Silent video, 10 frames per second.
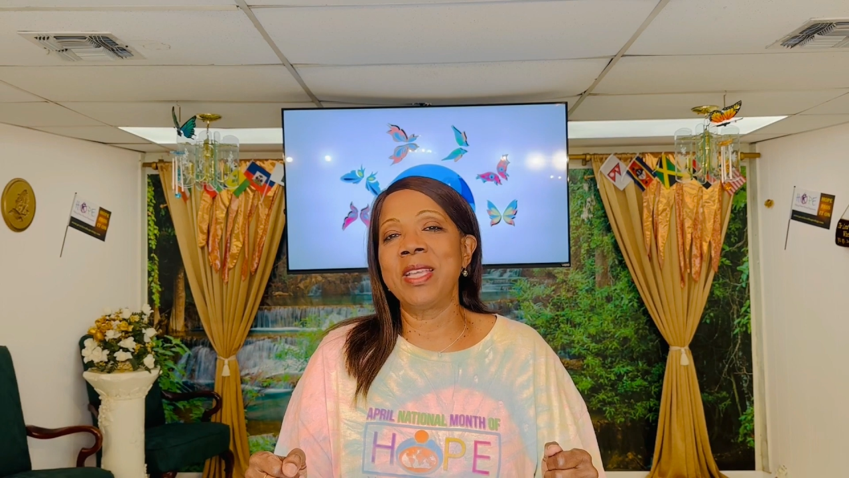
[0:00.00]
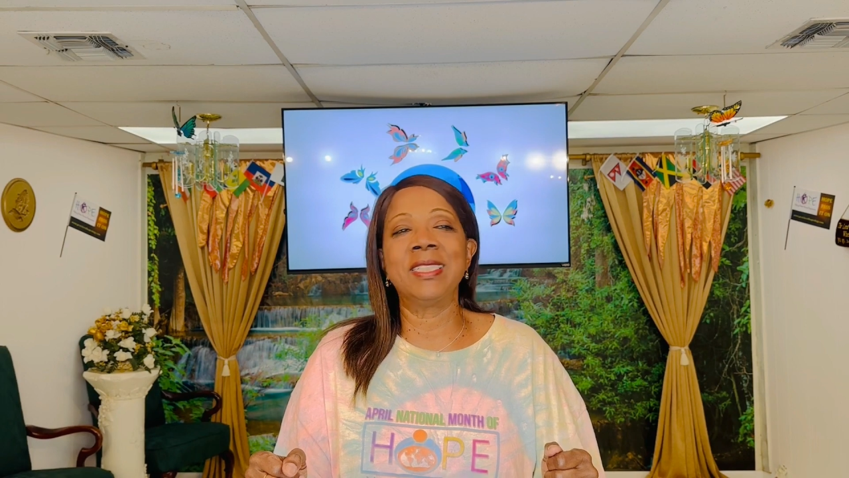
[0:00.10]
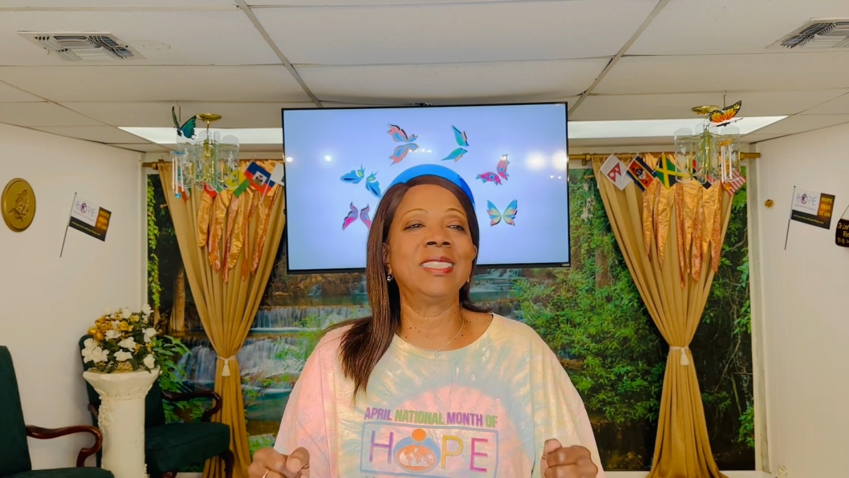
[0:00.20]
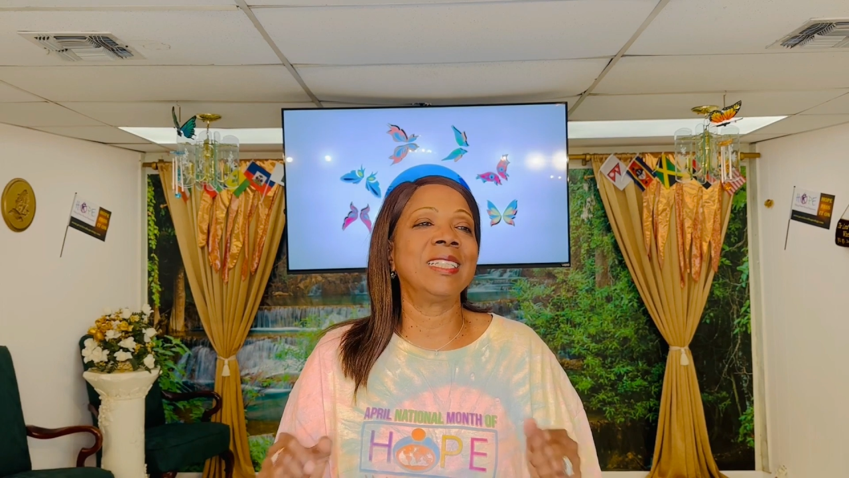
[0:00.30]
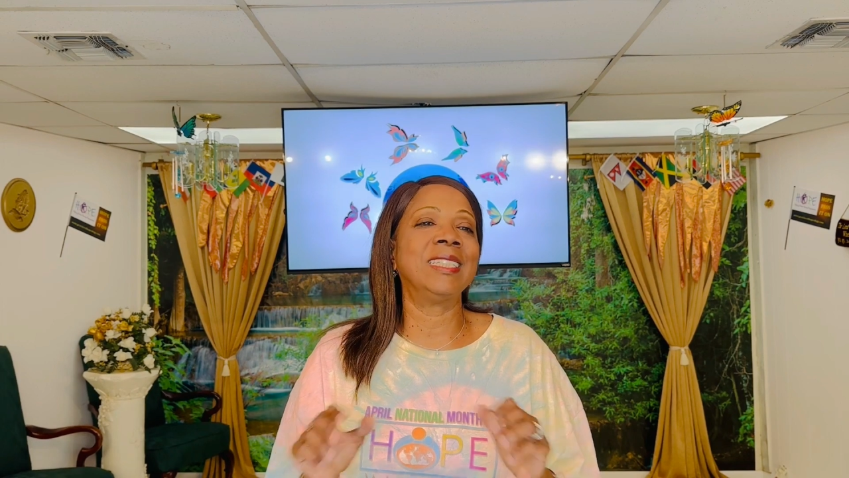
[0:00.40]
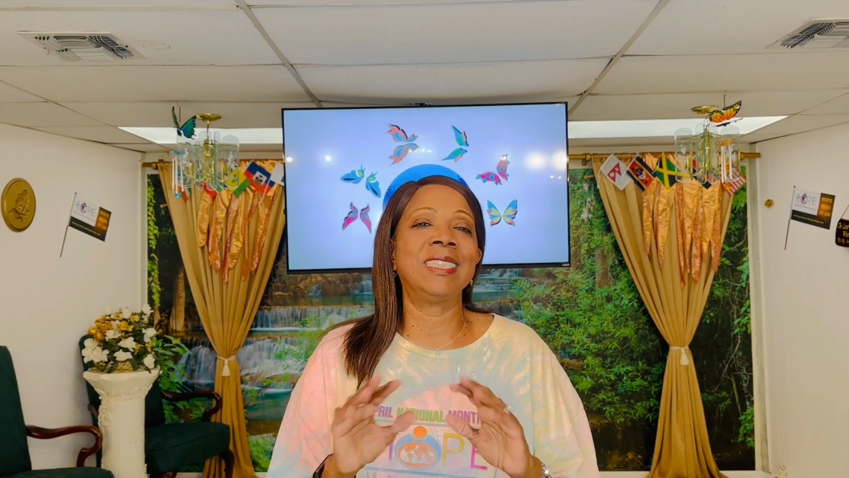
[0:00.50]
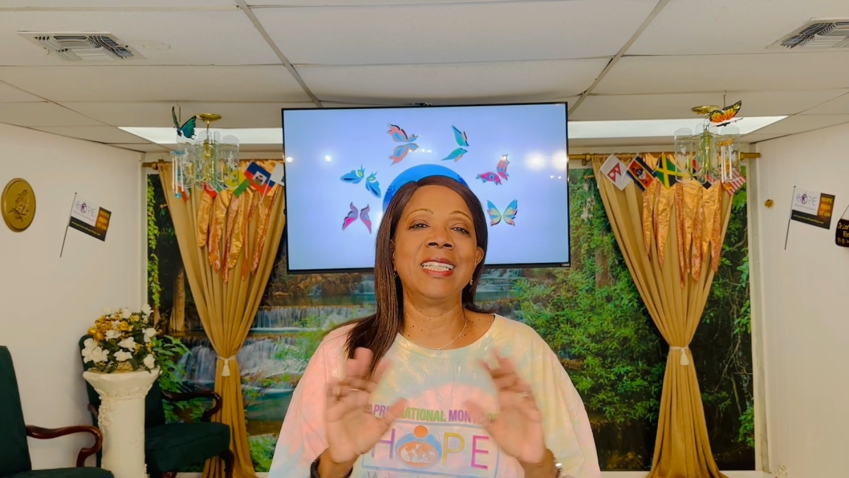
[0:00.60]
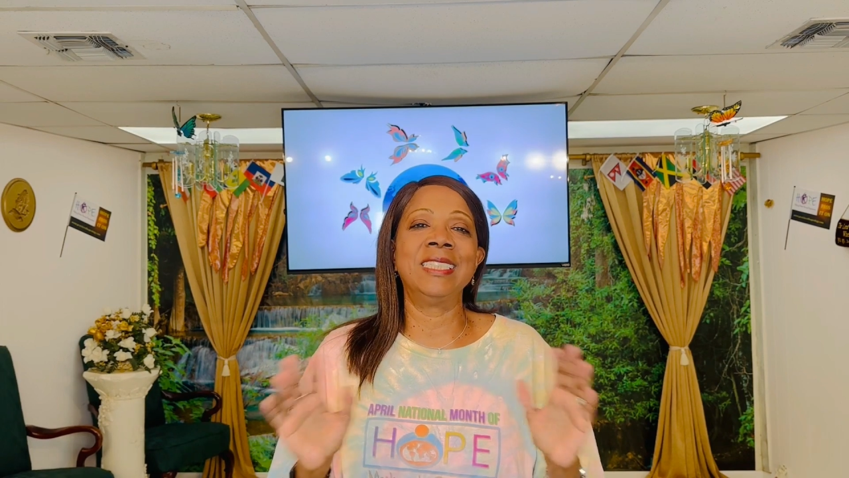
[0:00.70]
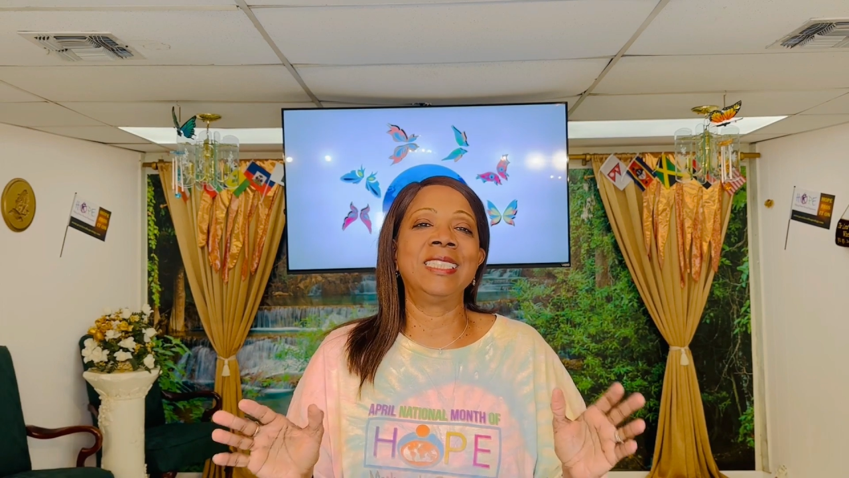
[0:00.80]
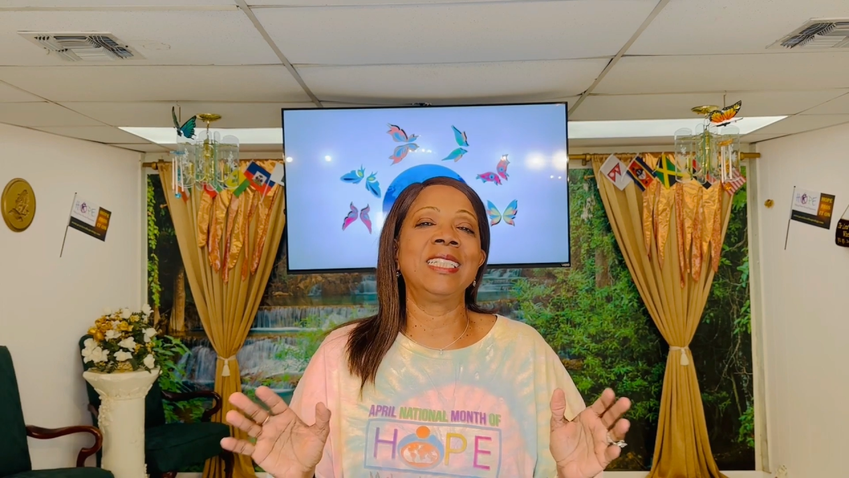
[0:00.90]
it's
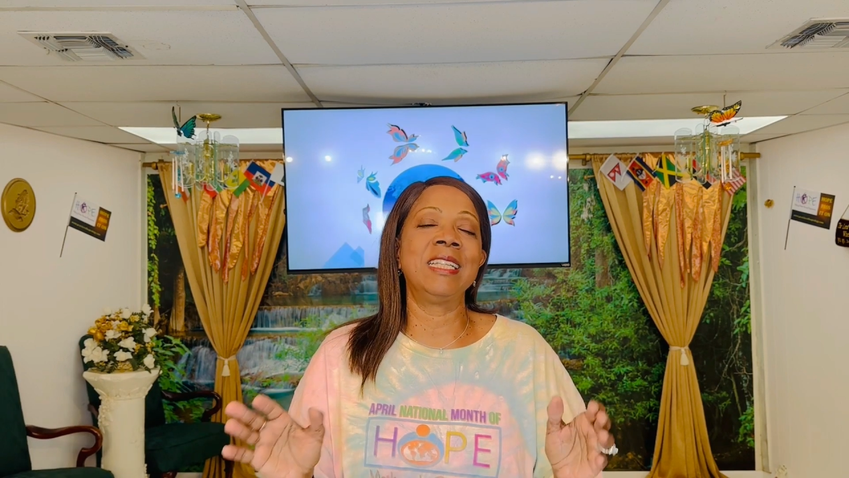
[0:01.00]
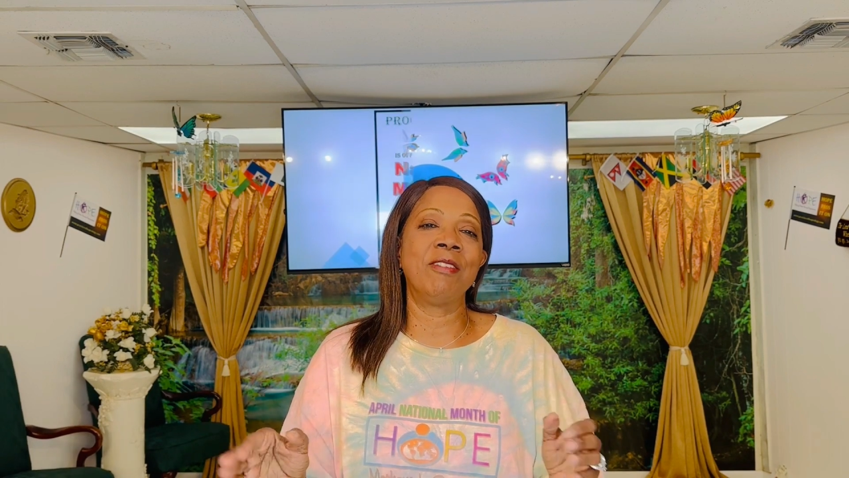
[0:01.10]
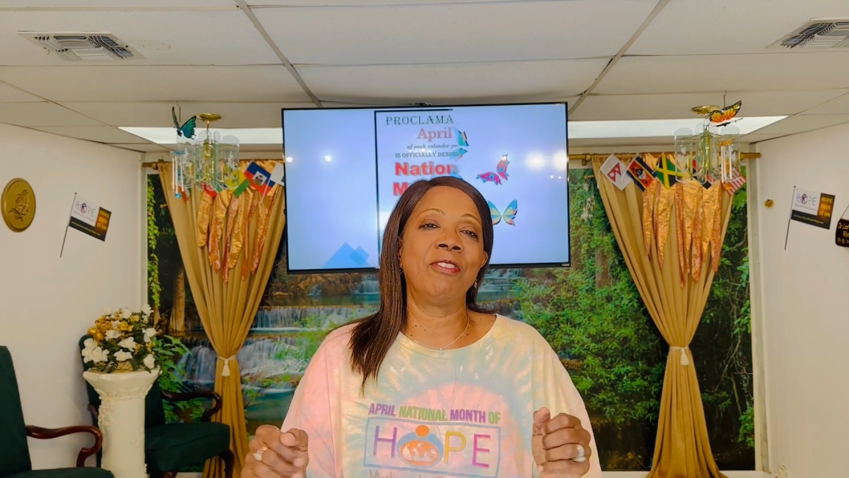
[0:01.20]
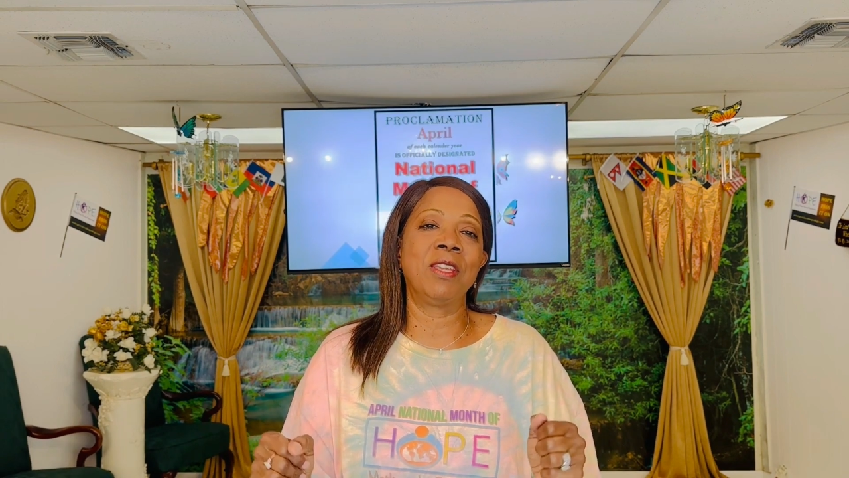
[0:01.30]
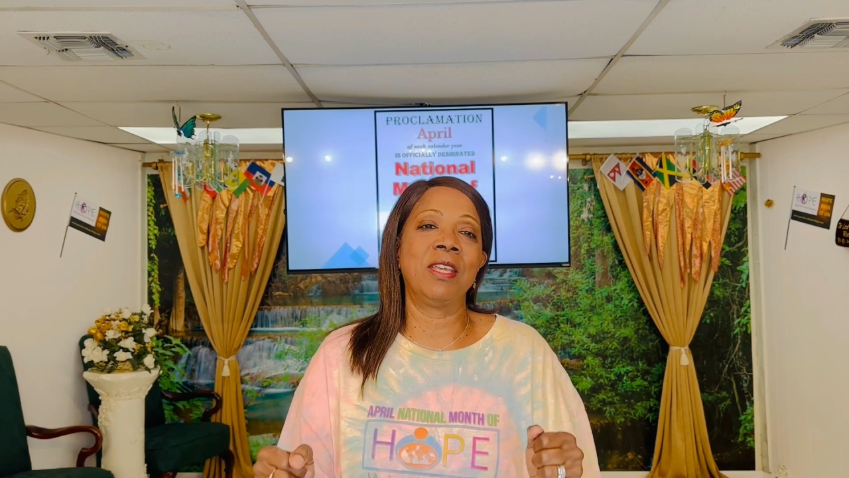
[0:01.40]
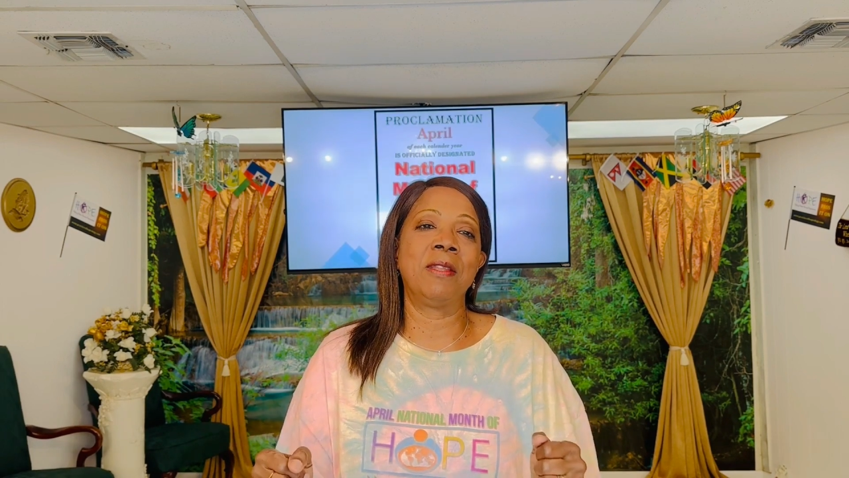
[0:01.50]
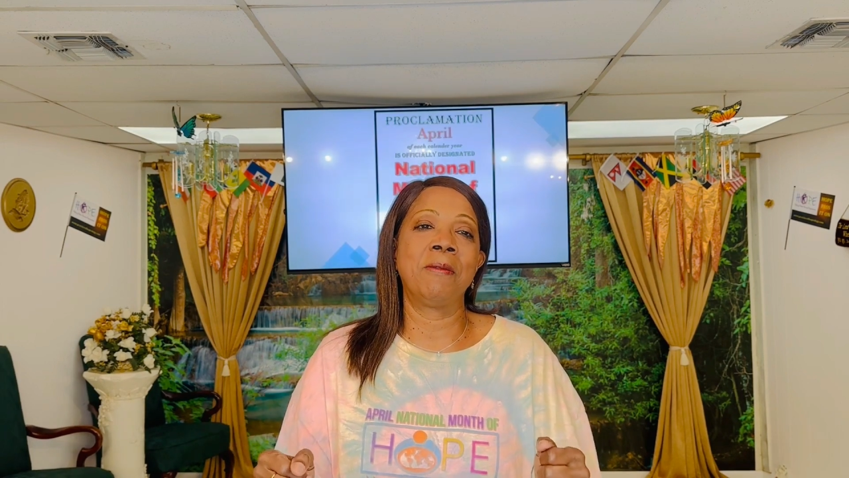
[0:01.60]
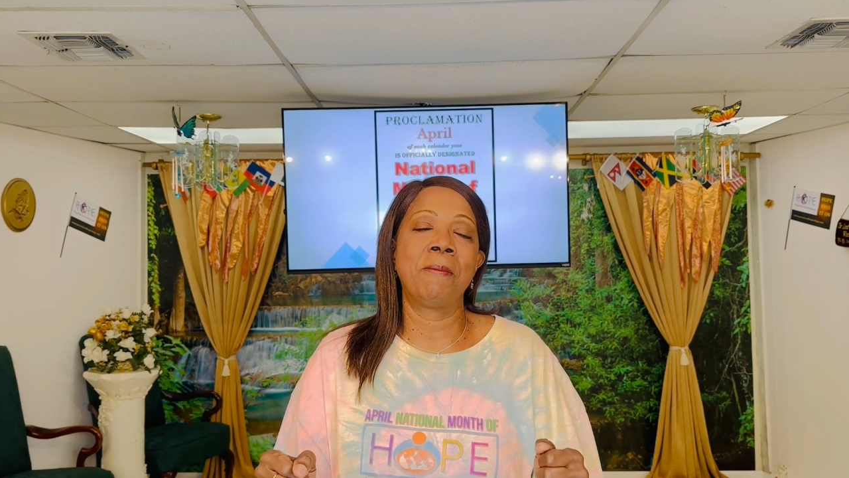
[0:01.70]
insignificant.